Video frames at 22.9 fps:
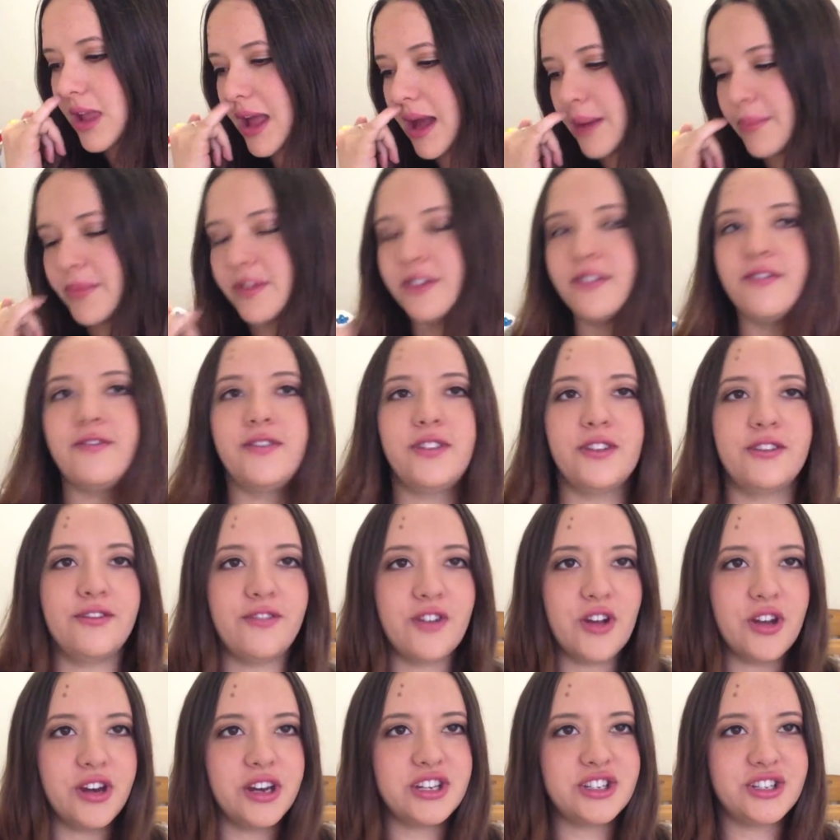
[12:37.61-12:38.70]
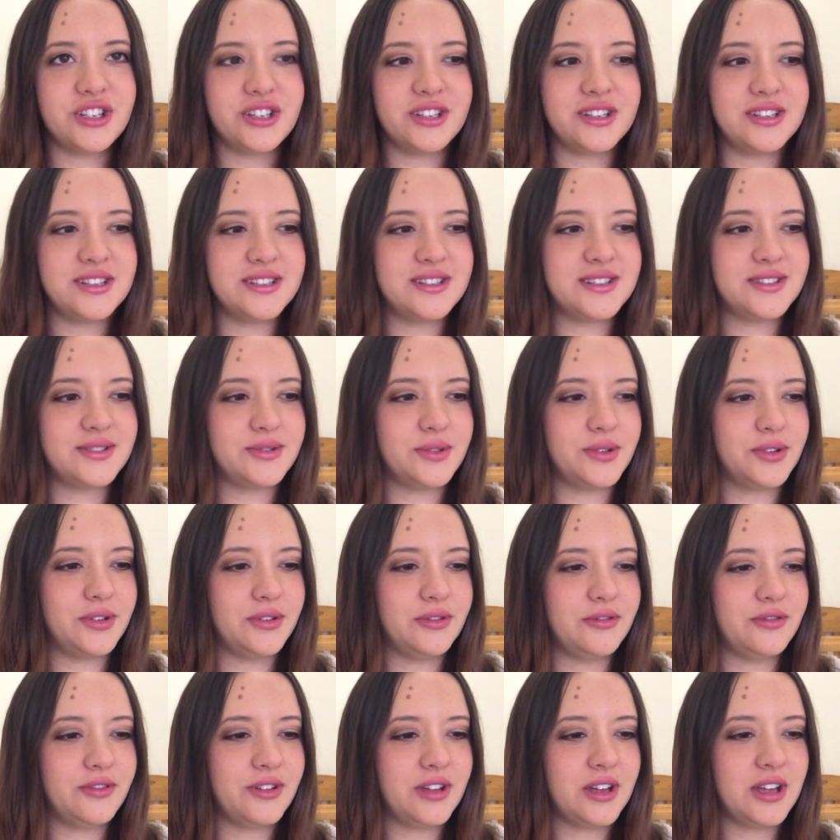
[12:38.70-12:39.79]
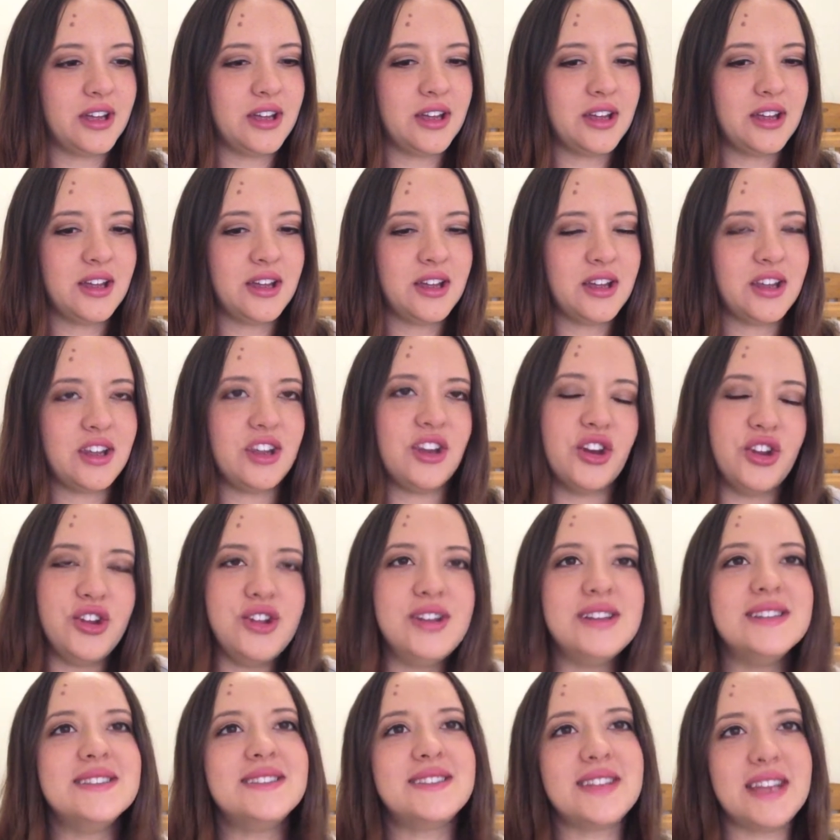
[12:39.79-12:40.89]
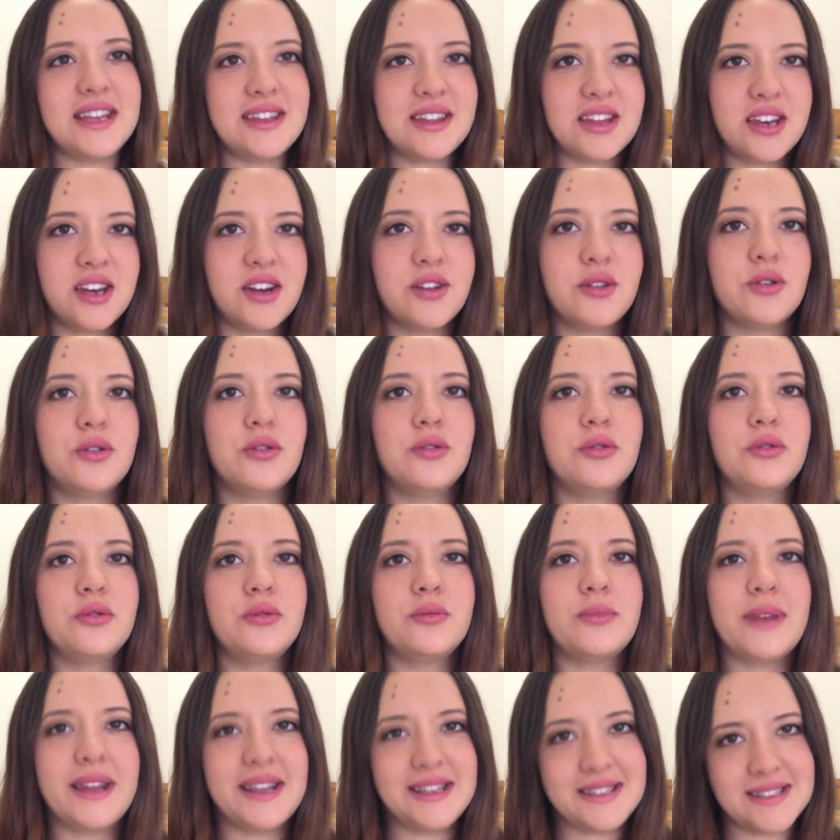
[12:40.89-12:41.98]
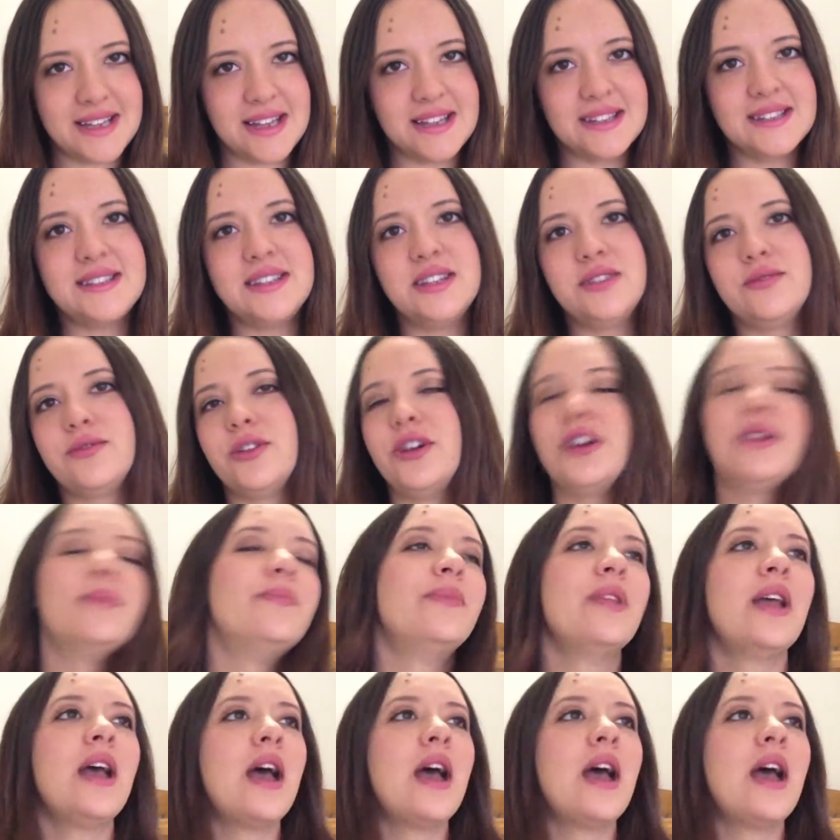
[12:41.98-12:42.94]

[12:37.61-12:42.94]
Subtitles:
The furniture is sort of, you know, you can see that it all makes sense in the room.